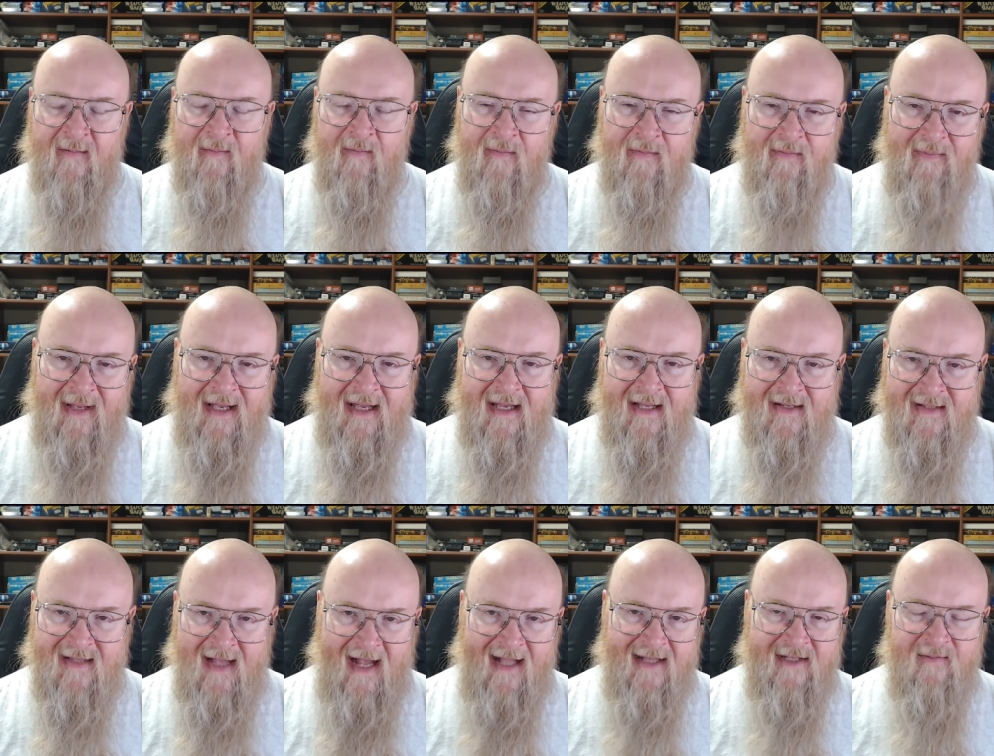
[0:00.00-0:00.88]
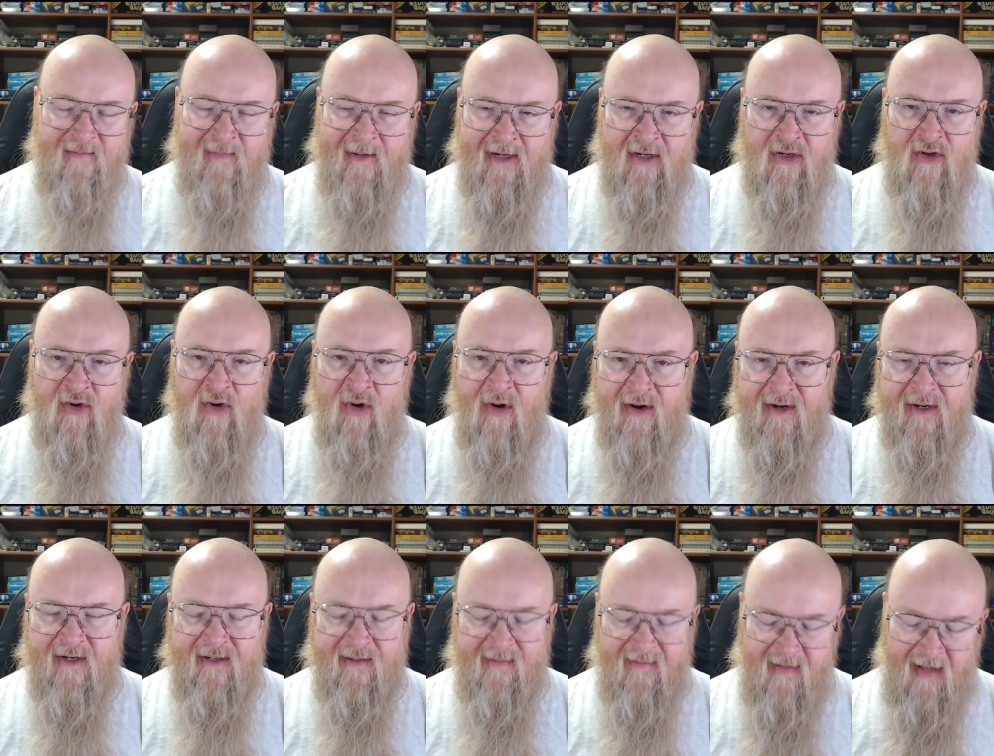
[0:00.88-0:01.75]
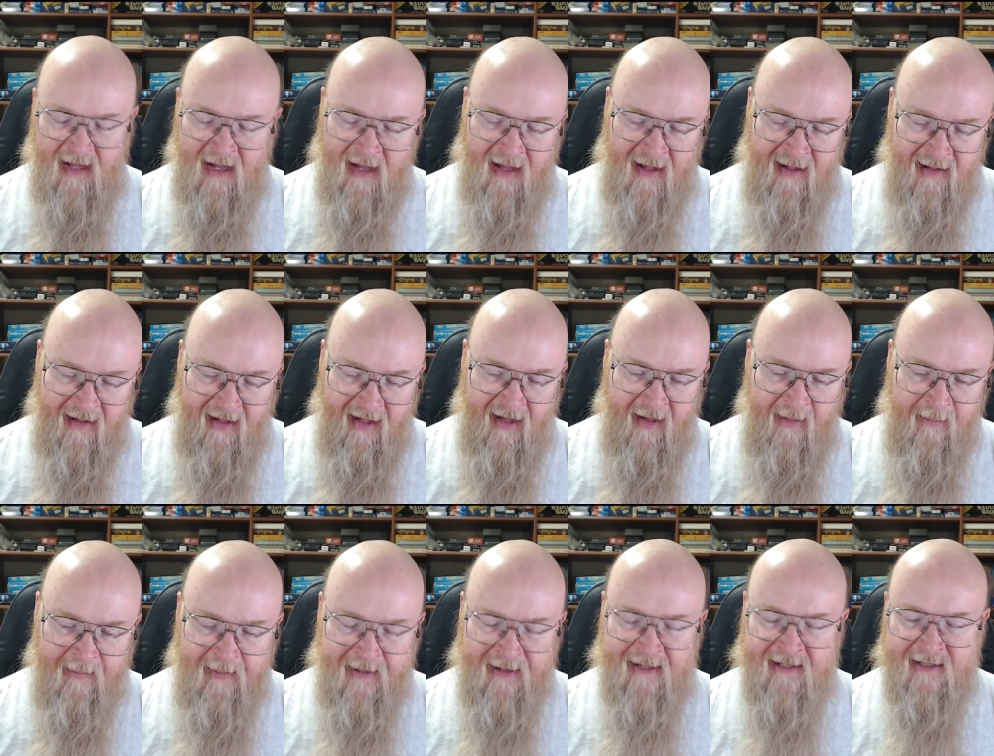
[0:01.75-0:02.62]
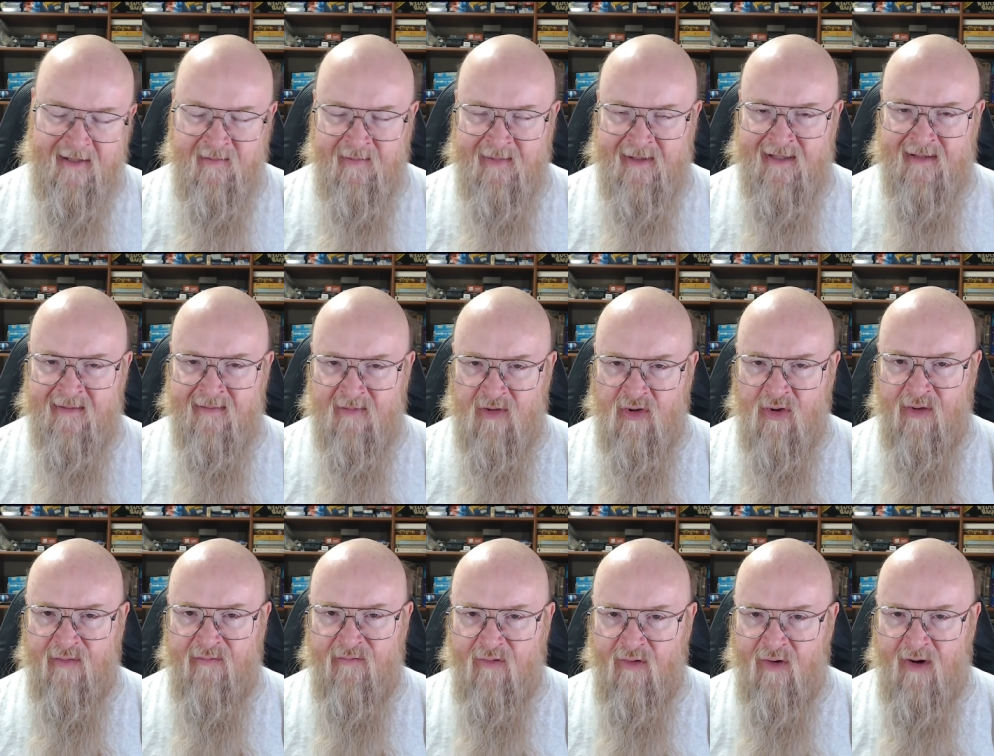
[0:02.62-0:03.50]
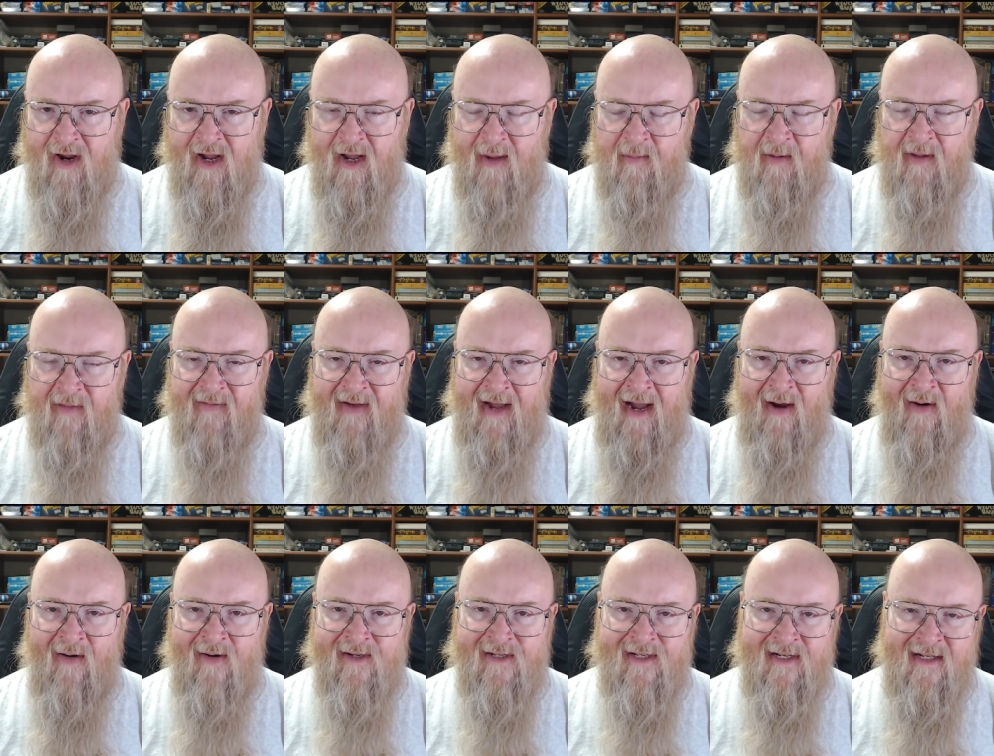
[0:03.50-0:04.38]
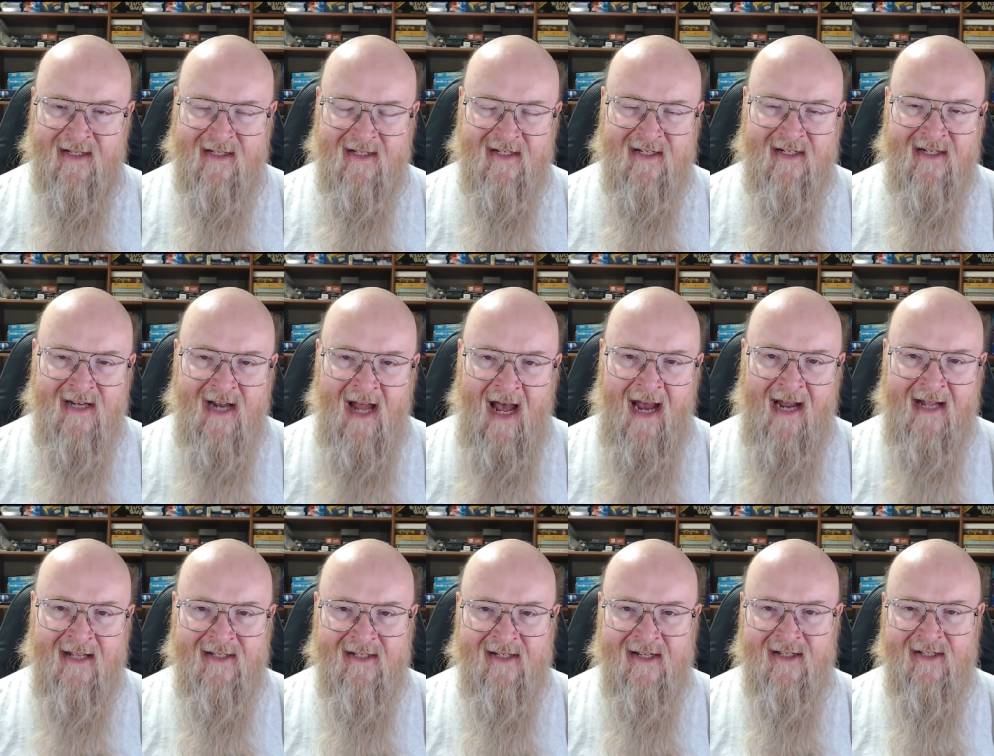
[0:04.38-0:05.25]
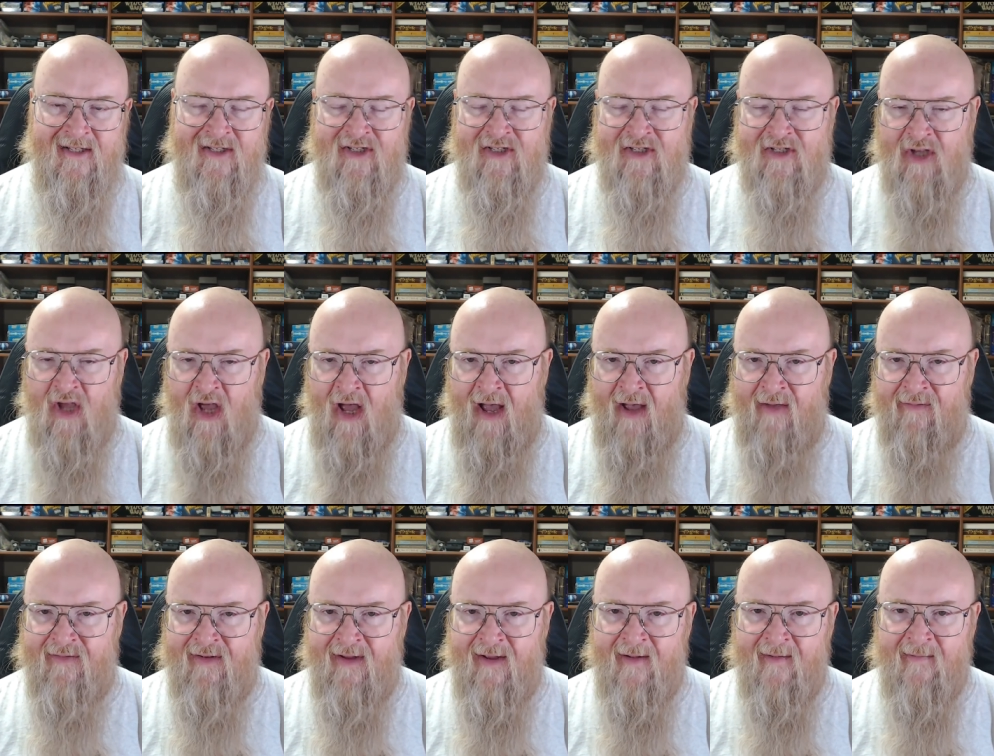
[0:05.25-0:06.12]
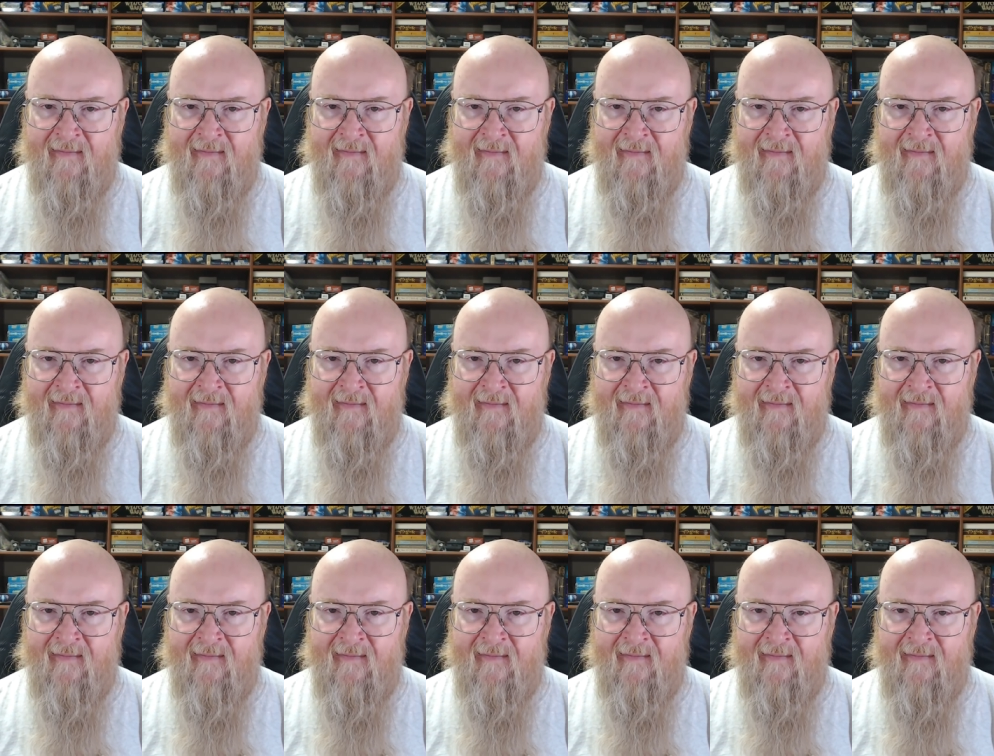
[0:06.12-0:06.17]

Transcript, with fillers: because that's been cooked uh, up and it's been cooked for a couple of hours and it's nice and soft